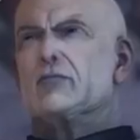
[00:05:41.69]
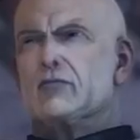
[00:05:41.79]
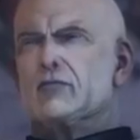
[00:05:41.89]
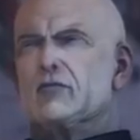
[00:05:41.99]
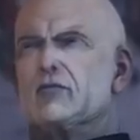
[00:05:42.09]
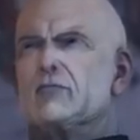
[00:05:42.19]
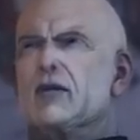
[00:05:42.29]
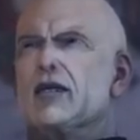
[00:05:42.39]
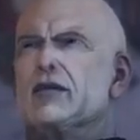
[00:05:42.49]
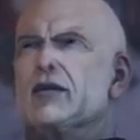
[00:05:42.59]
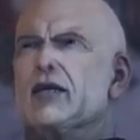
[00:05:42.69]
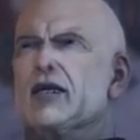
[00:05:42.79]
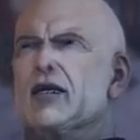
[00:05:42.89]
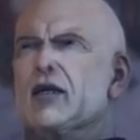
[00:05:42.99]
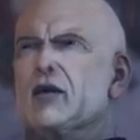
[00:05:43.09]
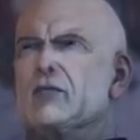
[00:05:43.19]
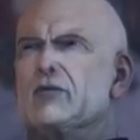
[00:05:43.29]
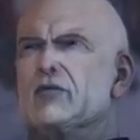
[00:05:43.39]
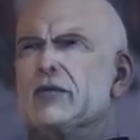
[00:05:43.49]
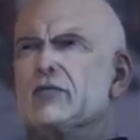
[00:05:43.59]
I heard of a mage in the
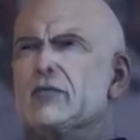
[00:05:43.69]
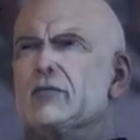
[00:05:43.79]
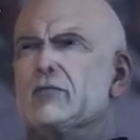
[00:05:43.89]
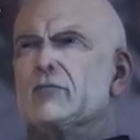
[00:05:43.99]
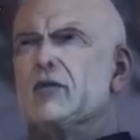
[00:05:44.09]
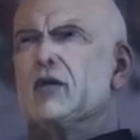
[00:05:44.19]
Dome City with the